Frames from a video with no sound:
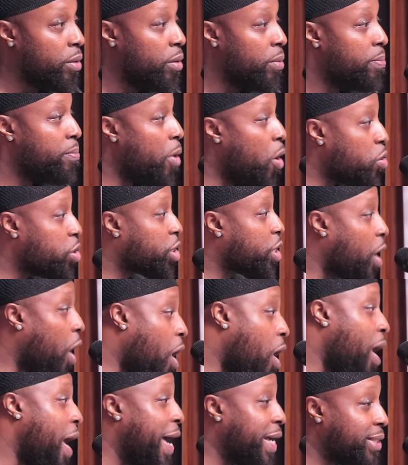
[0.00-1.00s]
Most
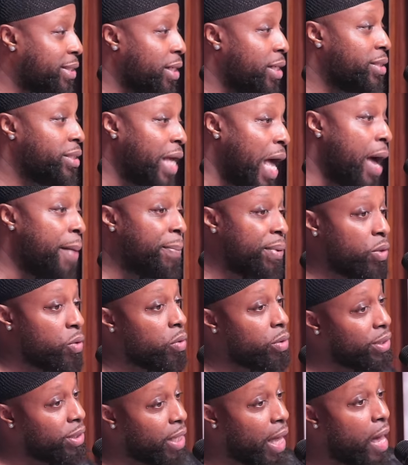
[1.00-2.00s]
car accidents happen
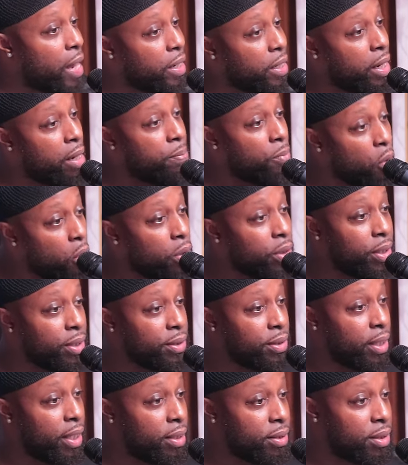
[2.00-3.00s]
on Saturday
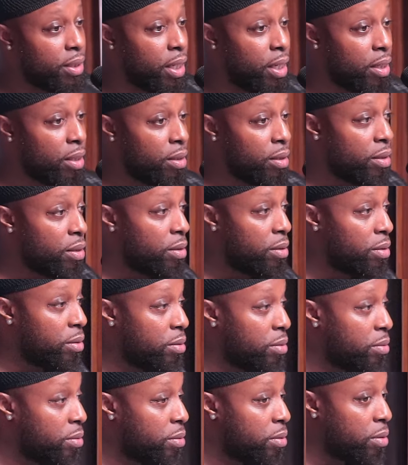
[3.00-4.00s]
mornings, they say.
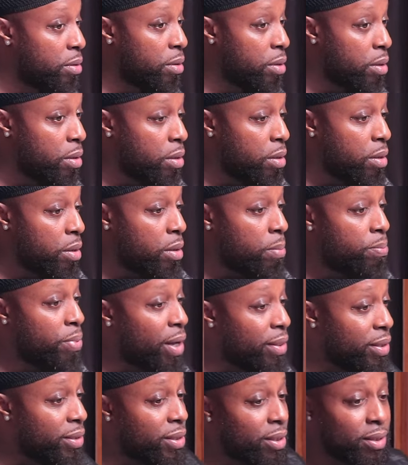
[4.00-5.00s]

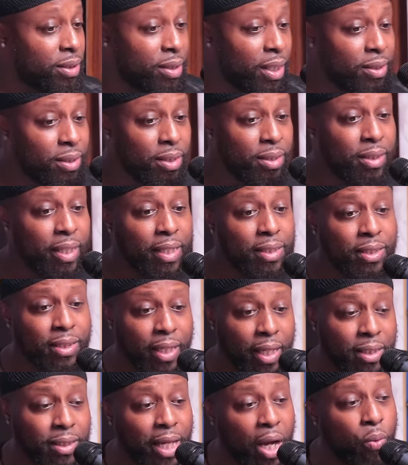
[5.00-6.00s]
Brothers and sisters, there's
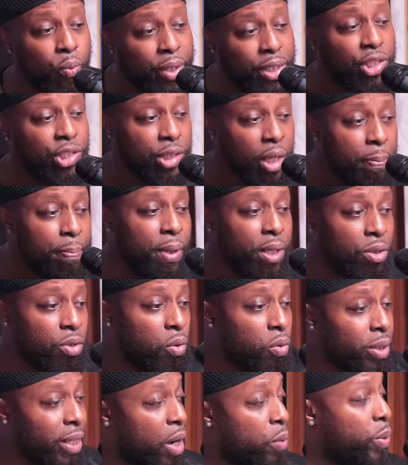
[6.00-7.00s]
things that we should be
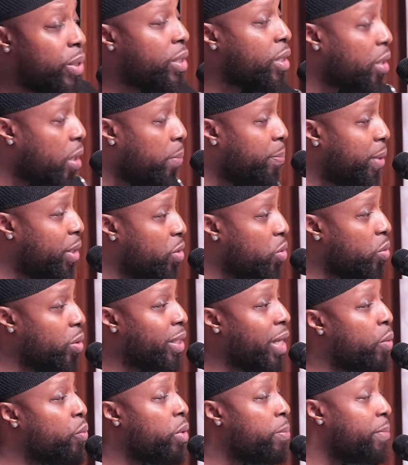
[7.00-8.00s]
doing that we could be doing
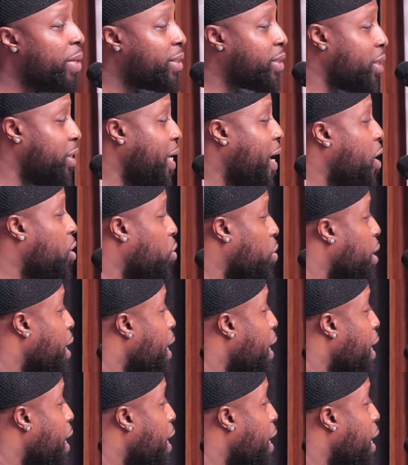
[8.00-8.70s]
that we're missing out on.